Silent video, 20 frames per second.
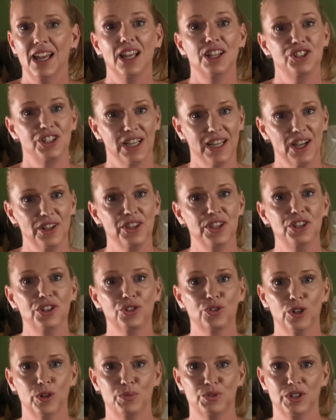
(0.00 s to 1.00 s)
Check out the
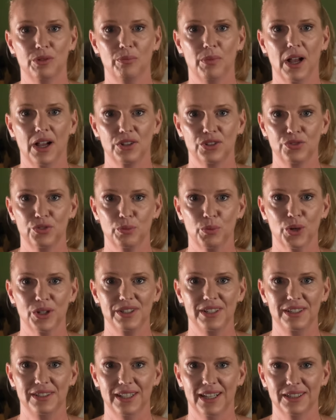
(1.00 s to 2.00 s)
description box for more
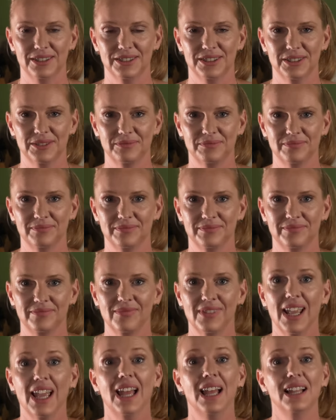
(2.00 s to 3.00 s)
details.
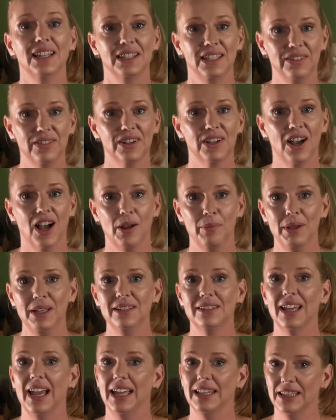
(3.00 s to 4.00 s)
Leave a comment
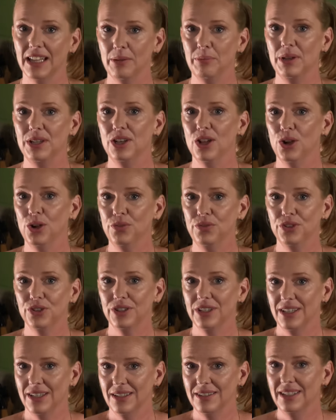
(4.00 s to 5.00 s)
and let me know if your
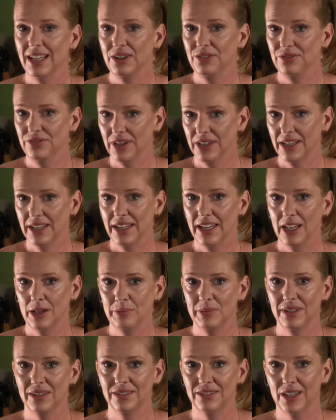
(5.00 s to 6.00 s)
kids had fun at camp
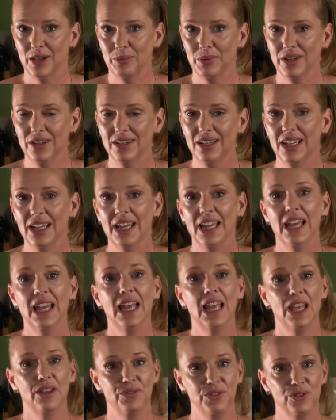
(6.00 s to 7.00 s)
this summer.
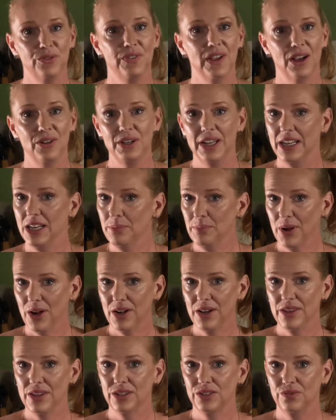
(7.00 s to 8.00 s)
If you found any part
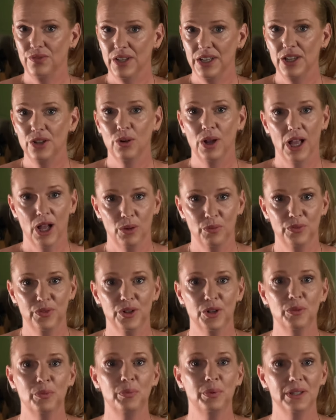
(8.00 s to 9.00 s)
of this video
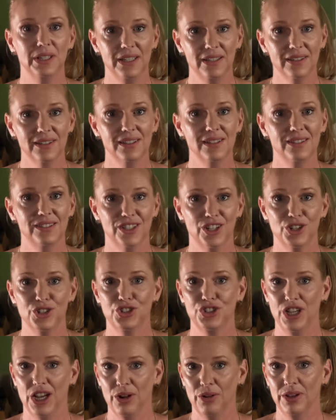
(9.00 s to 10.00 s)
helpful, please consider
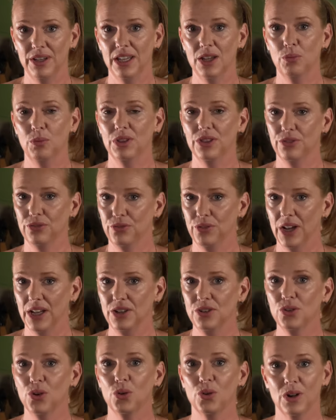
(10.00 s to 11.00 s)
sharing it with a
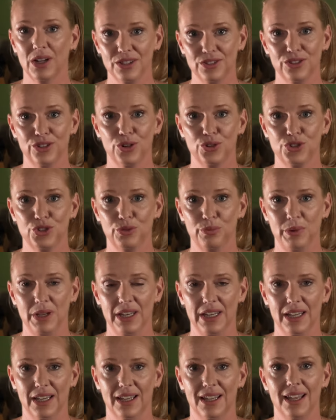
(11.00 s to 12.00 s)
friend or on social
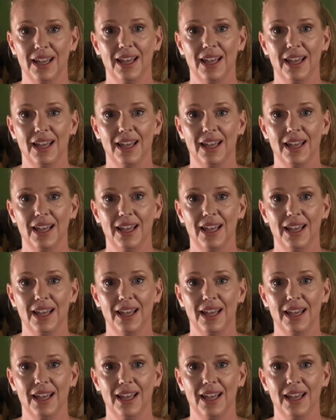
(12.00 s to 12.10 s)
media.